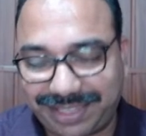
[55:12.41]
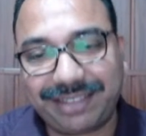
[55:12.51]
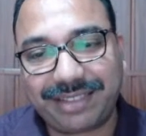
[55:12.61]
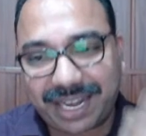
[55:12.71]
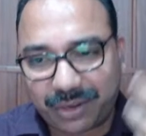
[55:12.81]

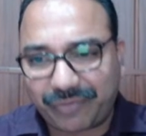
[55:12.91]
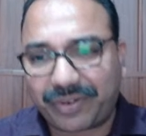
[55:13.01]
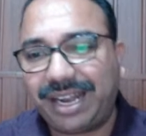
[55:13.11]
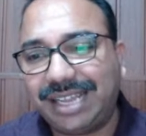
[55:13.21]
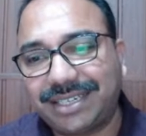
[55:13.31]
Think that your
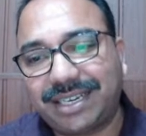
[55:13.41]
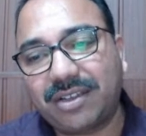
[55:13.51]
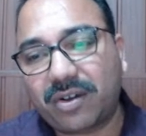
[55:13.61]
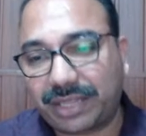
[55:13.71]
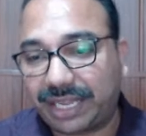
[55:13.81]
friend is
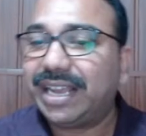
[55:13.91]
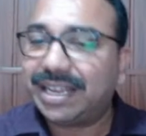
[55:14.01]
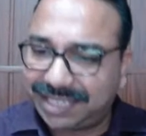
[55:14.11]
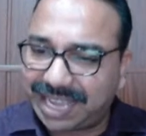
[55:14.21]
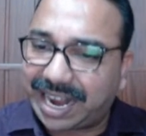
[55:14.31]
sitting over there.
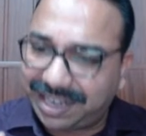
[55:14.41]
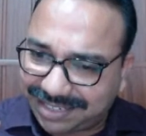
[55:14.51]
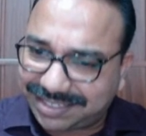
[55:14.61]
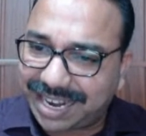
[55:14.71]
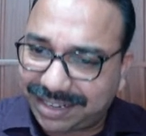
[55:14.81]
See,
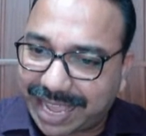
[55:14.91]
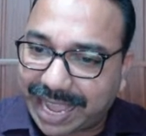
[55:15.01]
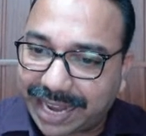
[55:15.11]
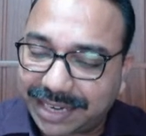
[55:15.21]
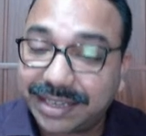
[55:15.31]
understand
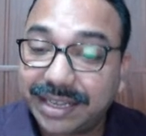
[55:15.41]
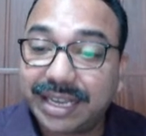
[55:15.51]
that